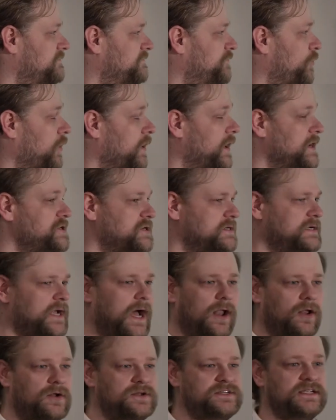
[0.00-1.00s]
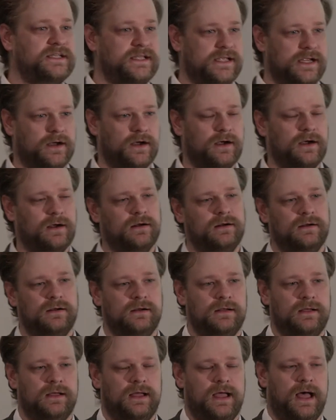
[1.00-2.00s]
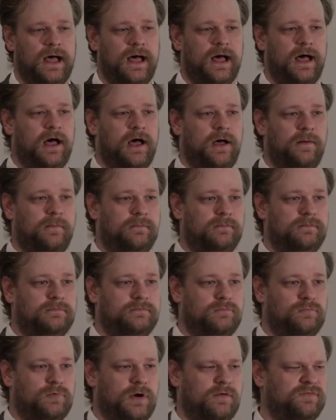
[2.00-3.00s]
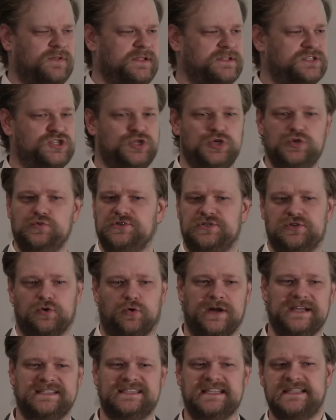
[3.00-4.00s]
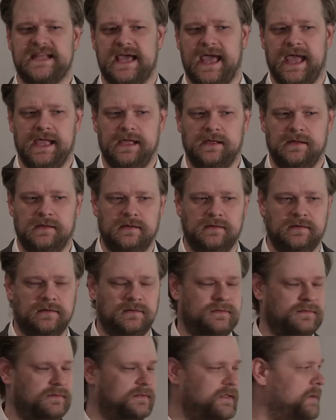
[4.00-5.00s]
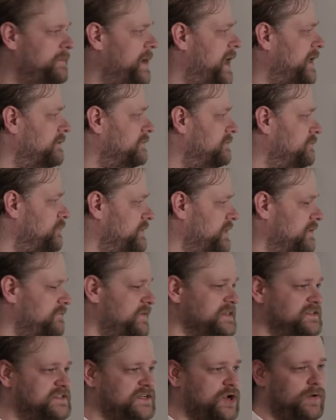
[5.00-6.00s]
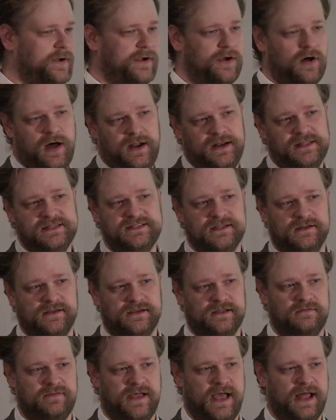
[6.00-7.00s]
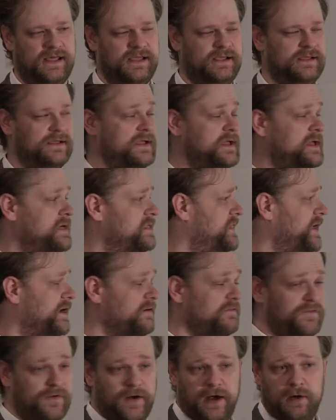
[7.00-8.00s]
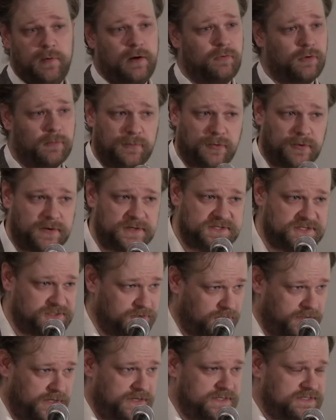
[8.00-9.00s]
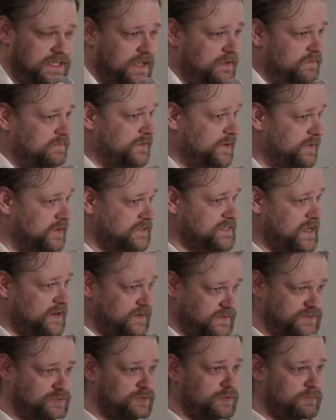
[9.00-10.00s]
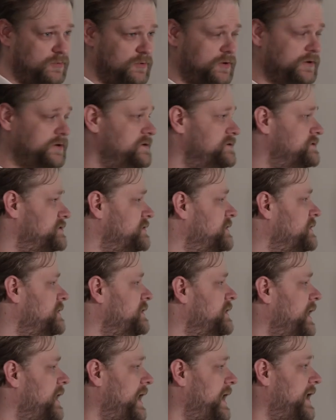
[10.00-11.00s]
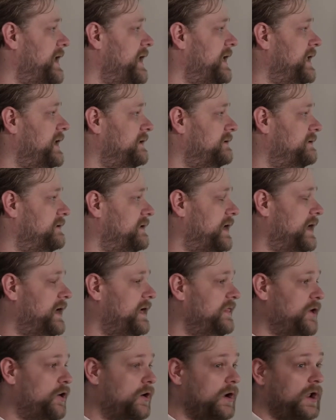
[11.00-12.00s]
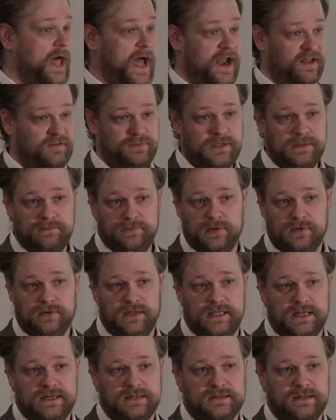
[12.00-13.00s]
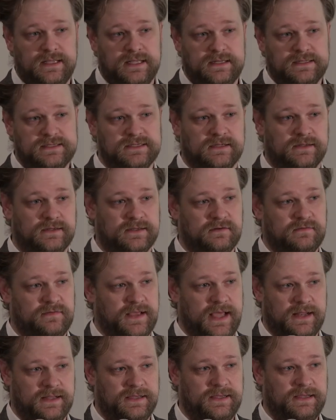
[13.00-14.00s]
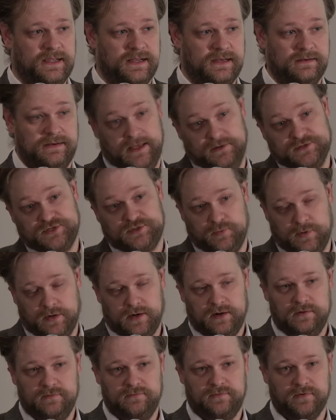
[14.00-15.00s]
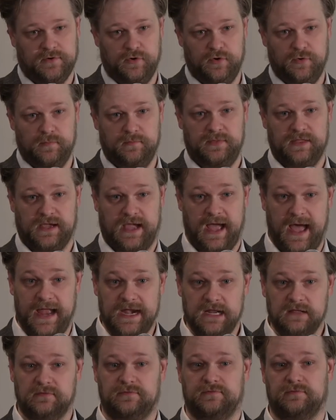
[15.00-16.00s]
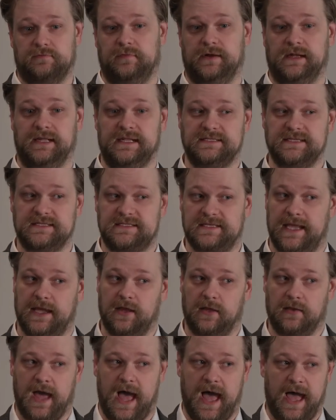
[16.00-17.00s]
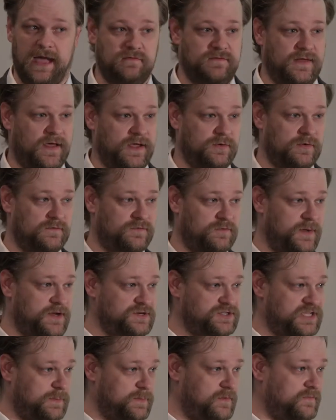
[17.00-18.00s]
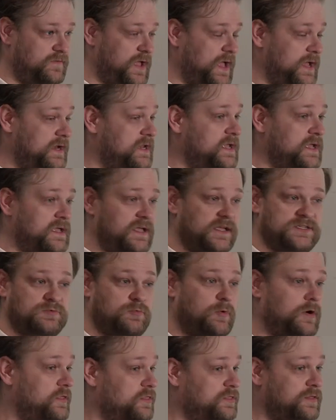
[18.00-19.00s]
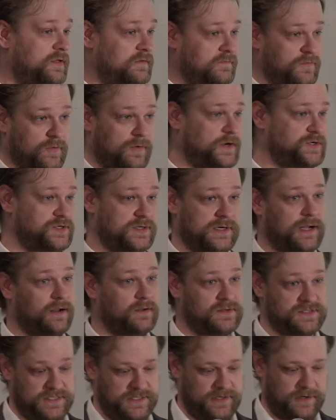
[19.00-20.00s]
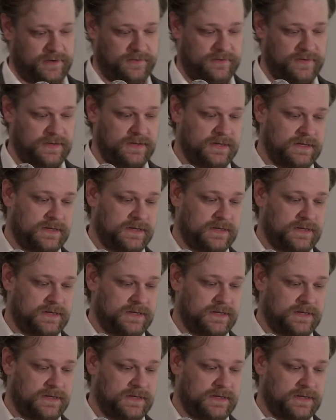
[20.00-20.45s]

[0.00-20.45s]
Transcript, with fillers: $400 a year, um, roughly two stories a day about events going on in Silicon Valley. They are very well reported stories. They have very talented reporters. And uh, there are a lot of people in, in Silicon Valley and elsewhere for whom the kind of really detailed, high value information they provide is worth $400 a year.